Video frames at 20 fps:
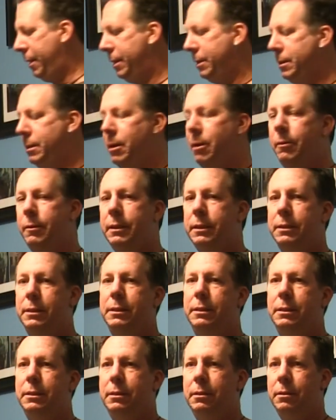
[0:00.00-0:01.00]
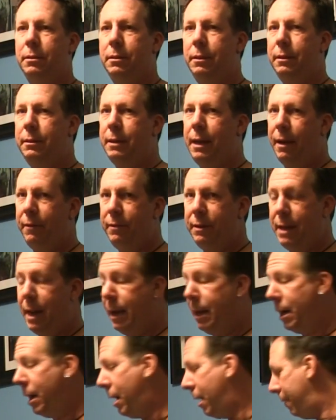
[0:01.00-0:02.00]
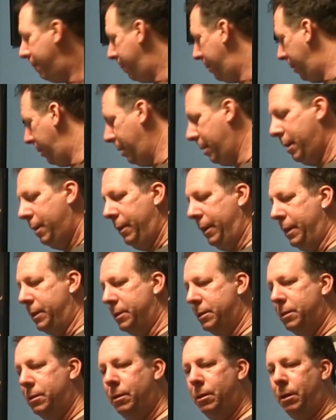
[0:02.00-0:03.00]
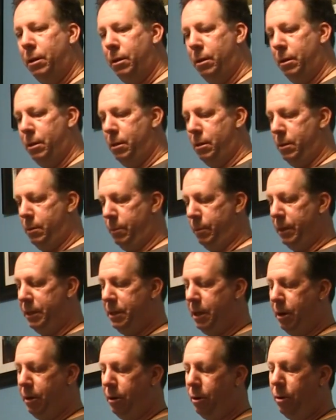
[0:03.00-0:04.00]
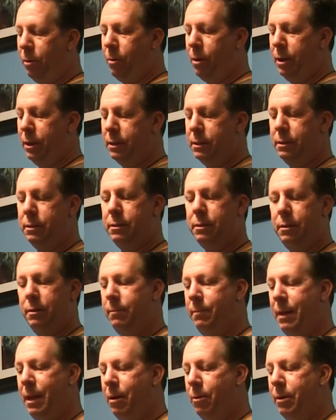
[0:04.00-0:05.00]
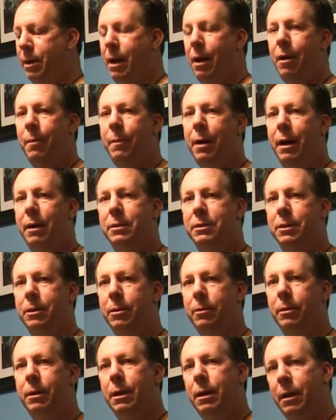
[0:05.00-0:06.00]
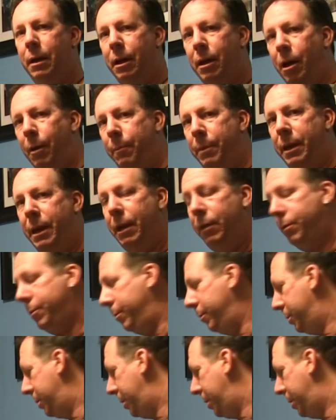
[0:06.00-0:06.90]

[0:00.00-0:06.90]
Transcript: this, I always have you take it off, but these material ones, they don't care about, so it'll help you get through